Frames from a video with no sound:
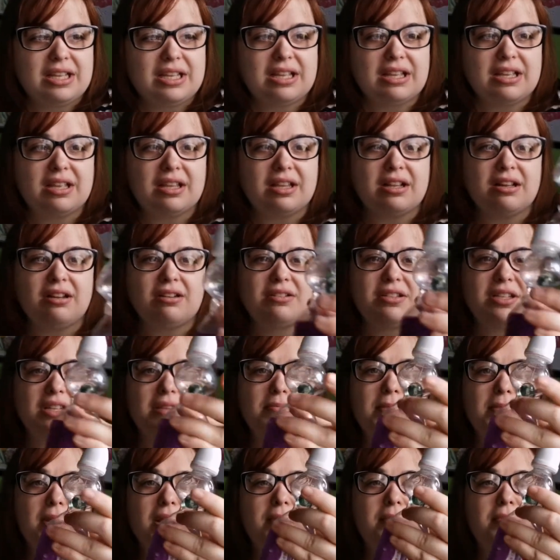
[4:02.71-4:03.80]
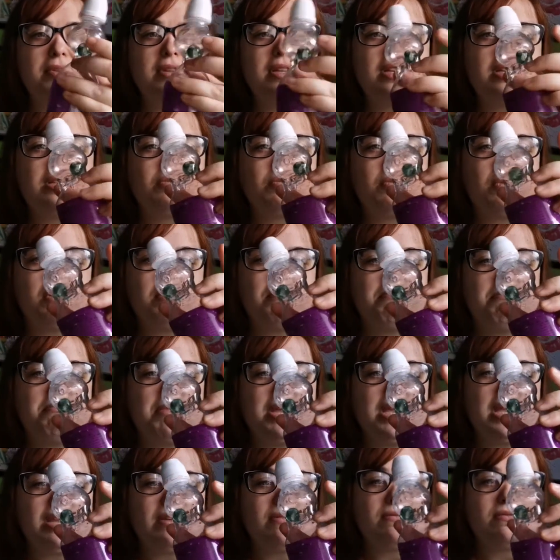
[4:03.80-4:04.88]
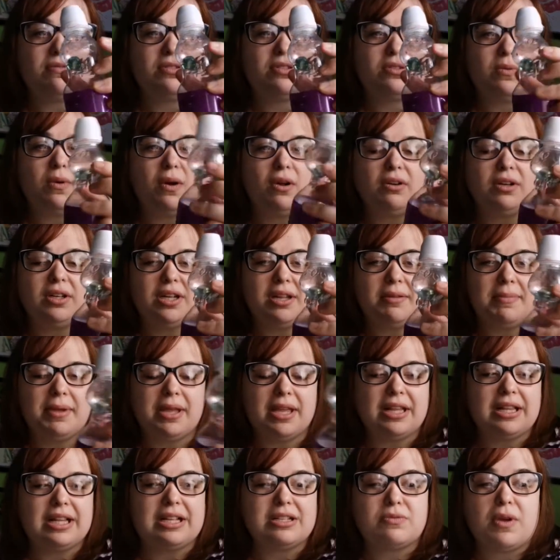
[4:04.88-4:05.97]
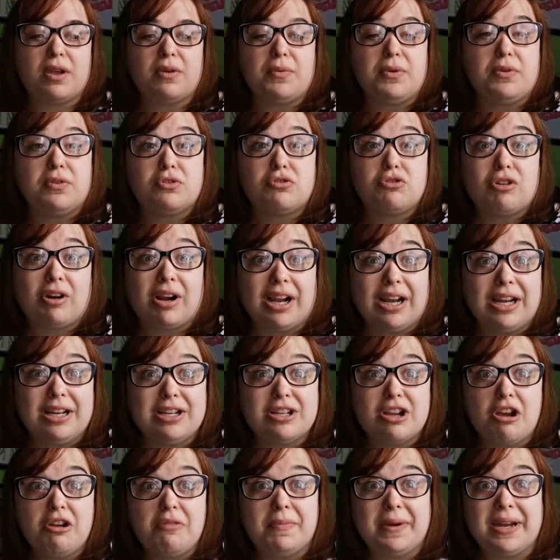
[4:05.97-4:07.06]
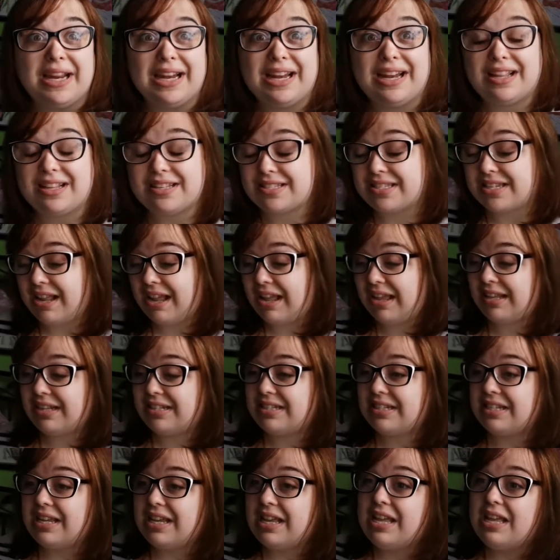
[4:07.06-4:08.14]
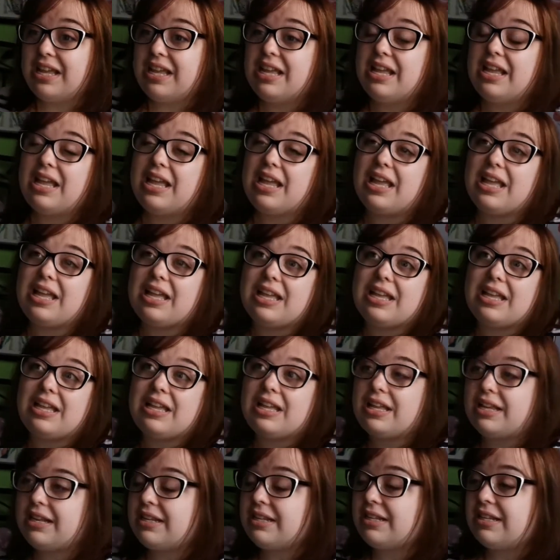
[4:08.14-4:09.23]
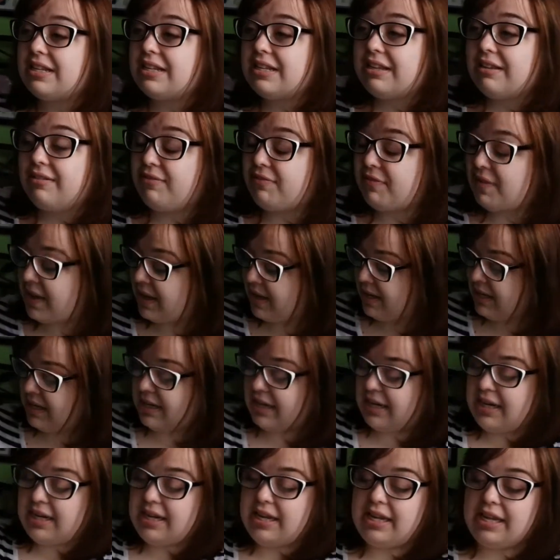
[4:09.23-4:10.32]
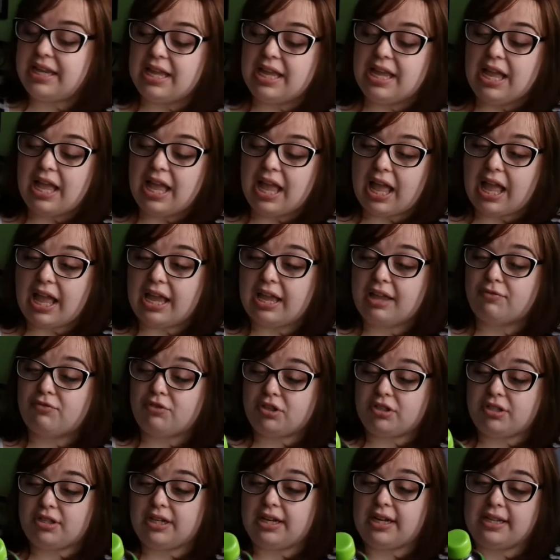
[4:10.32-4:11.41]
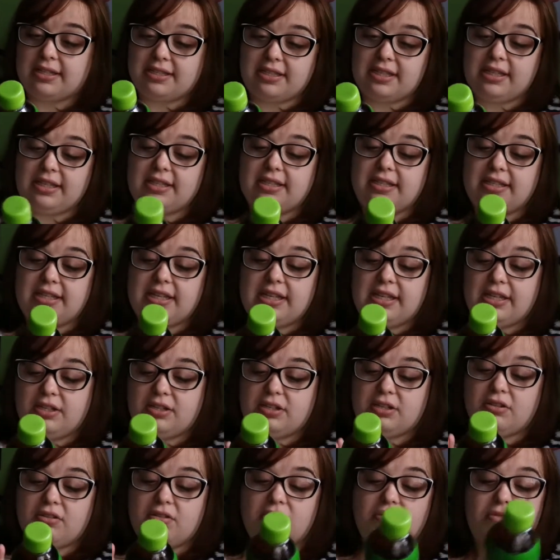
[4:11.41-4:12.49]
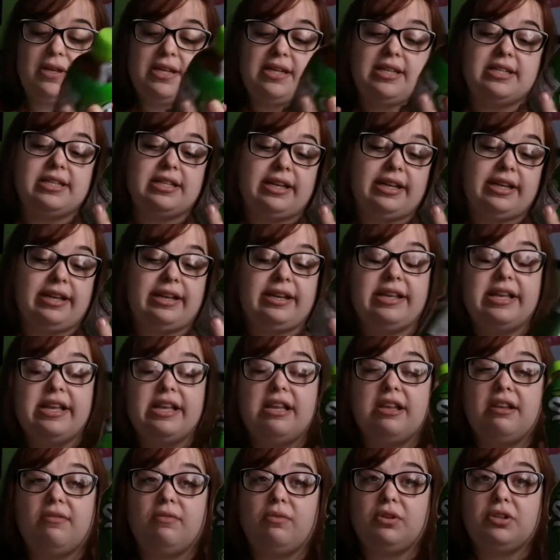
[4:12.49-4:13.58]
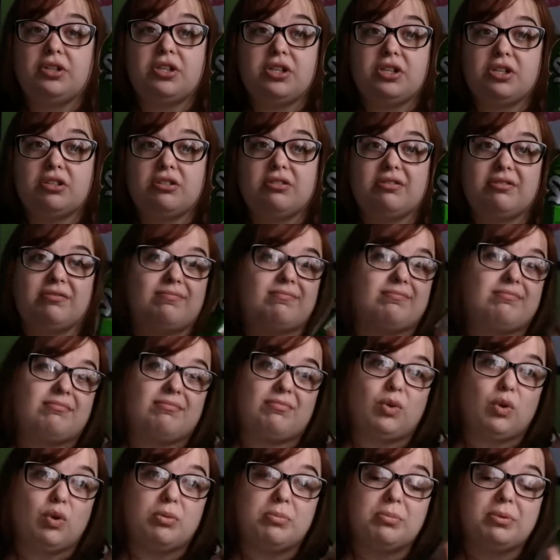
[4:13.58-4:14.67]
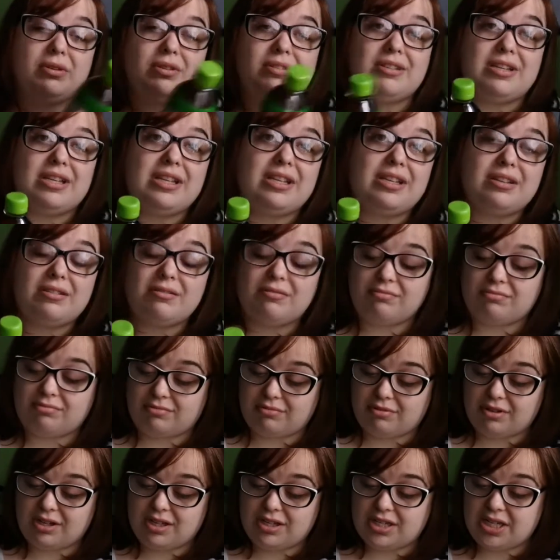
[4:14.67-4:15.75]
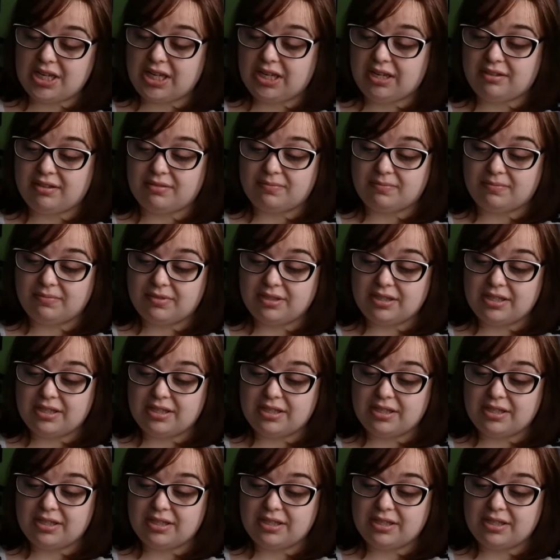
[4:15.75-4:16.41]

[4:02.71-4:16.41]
That looks like the marble in this one may have swollen a bit. That's why we were struggling to open it last night. And finally, I have just classic C2 green tea, which is just normal tea, green tea.